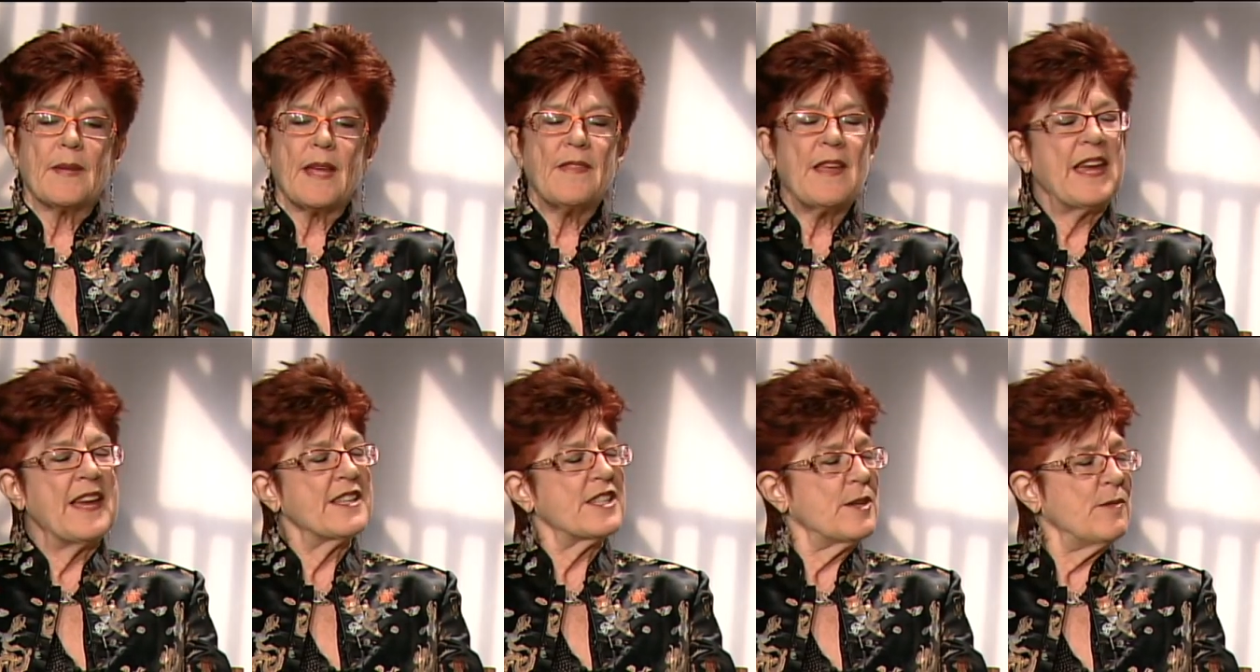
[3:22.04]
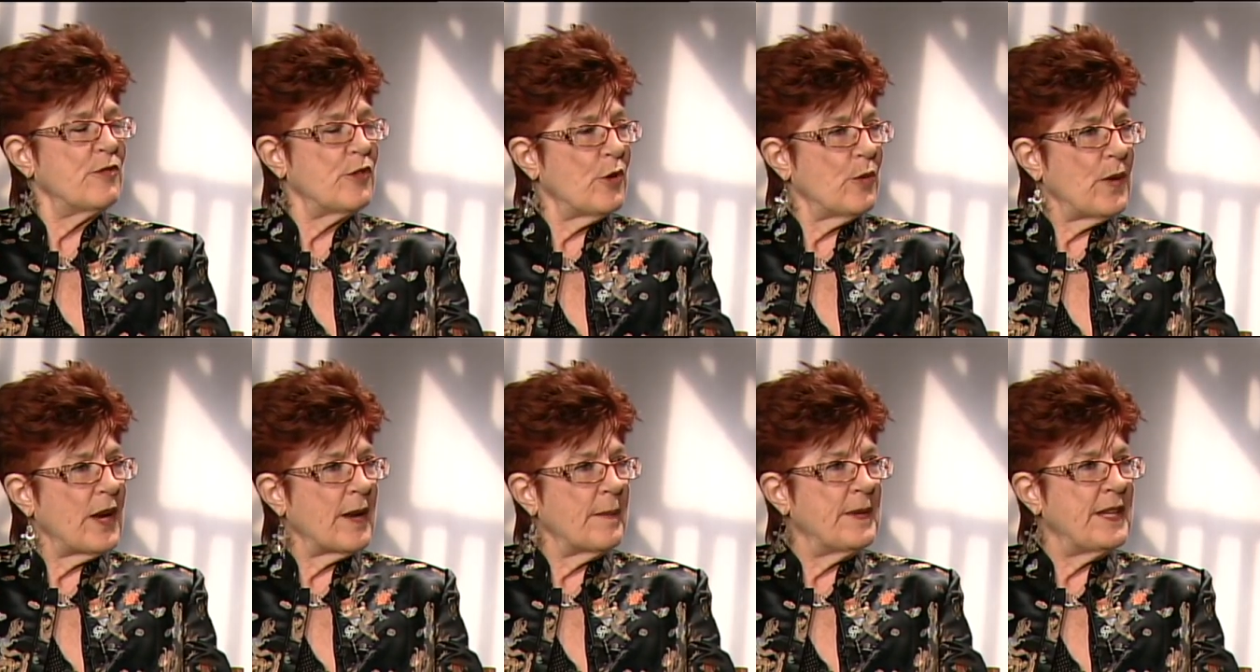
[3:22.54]
they asked him for a
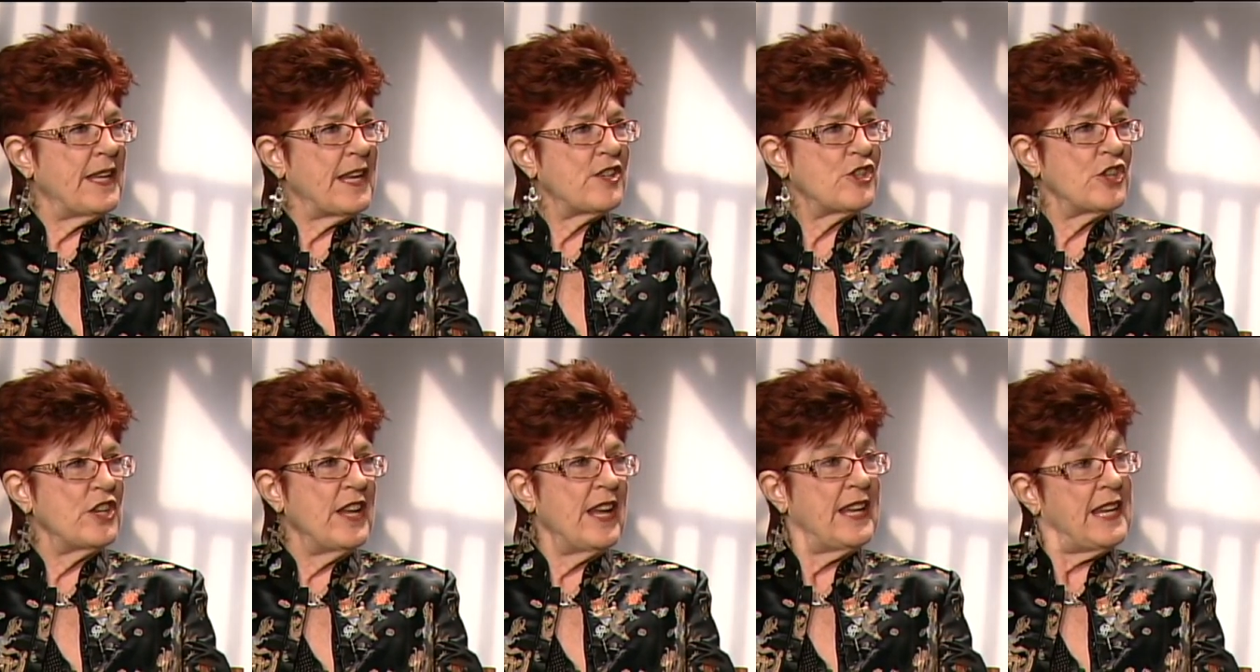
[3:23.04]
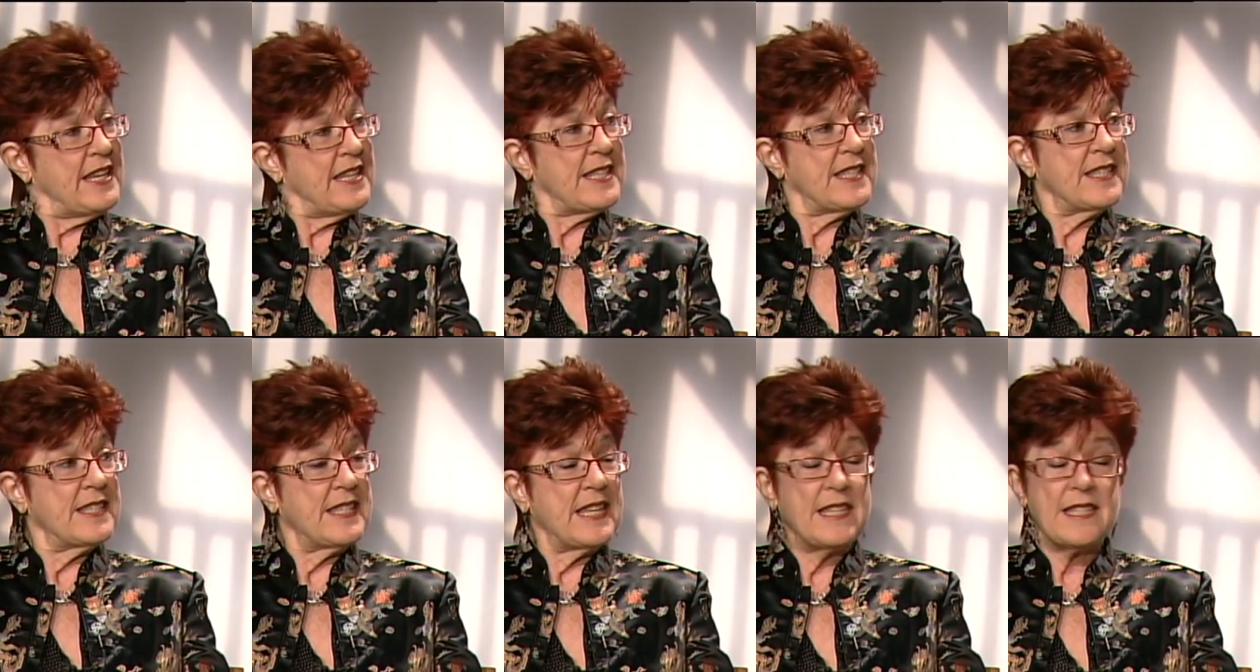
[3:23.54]
recommendation, and he
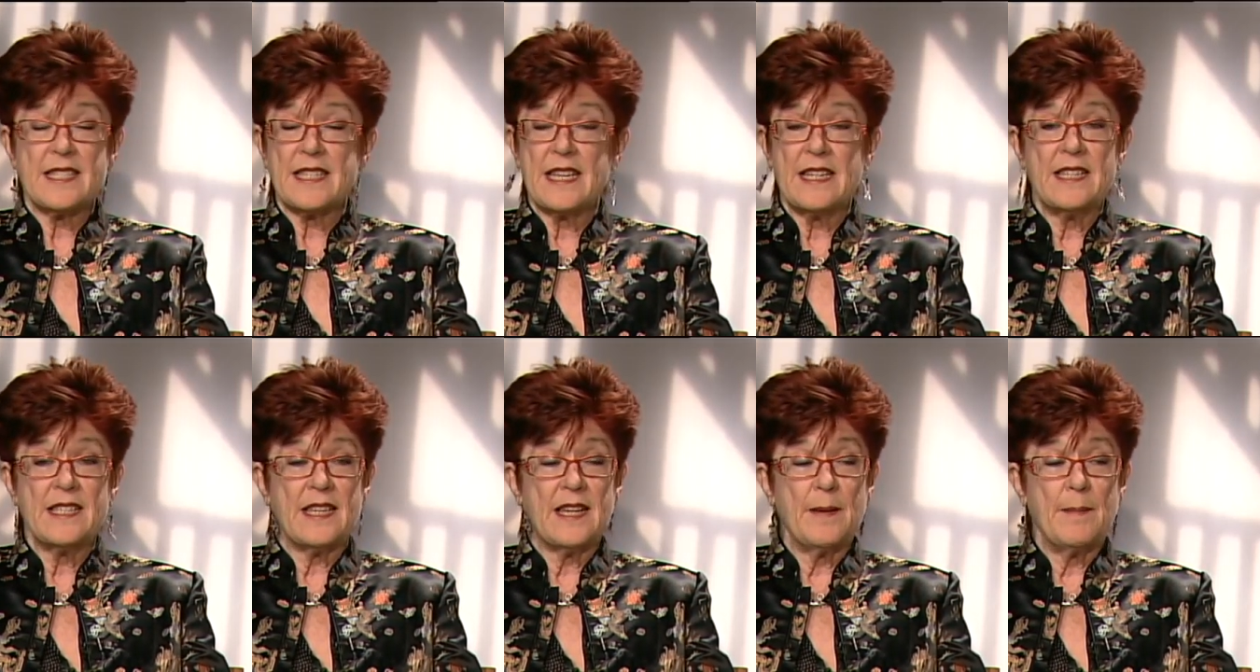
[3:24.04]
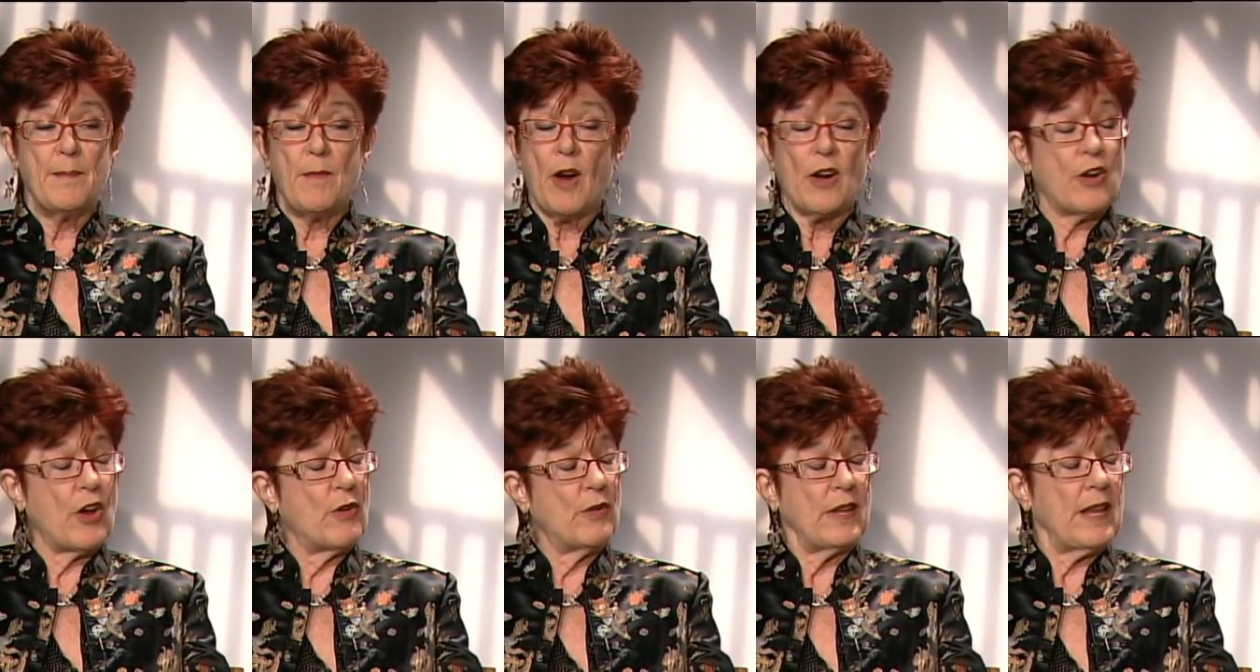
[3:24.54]
said,
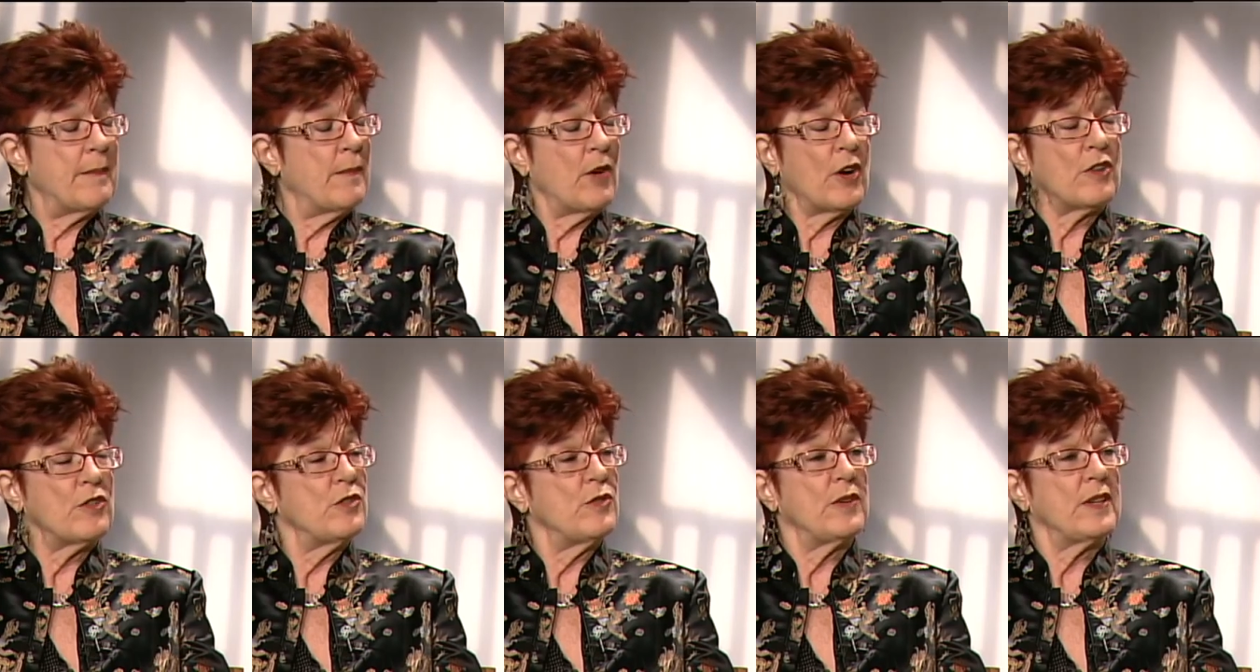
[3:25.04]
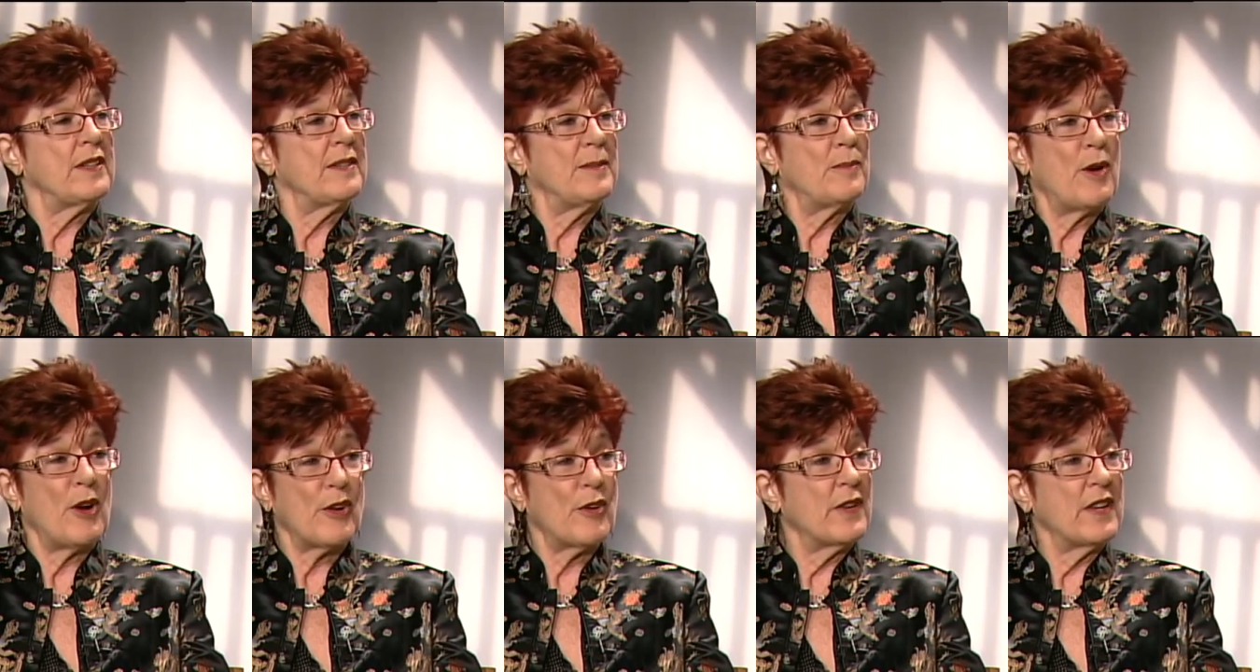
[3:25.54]
Margo, let Margo do it.
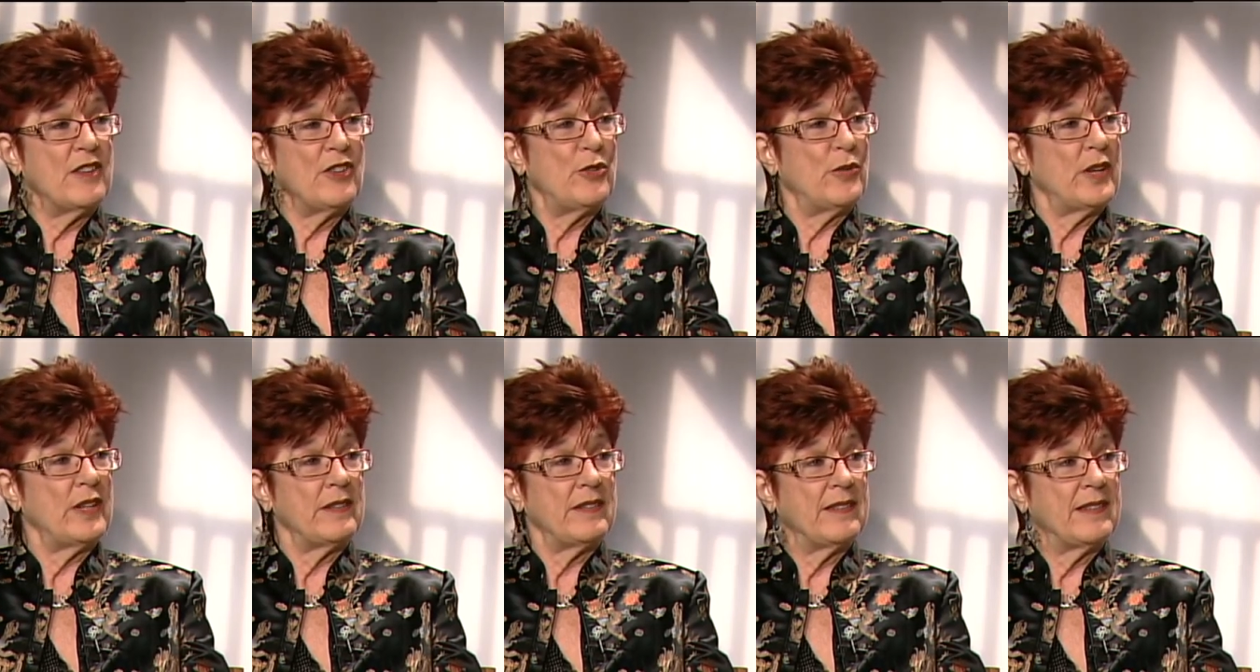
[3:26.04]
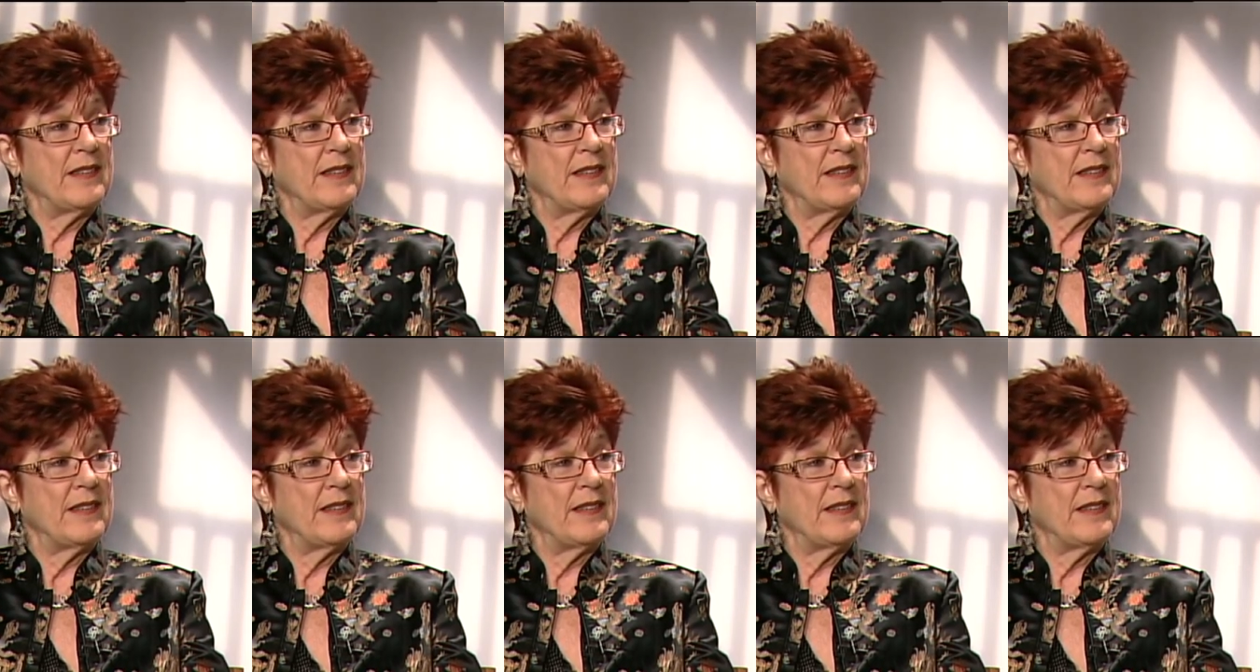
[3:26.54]
Margo can do it.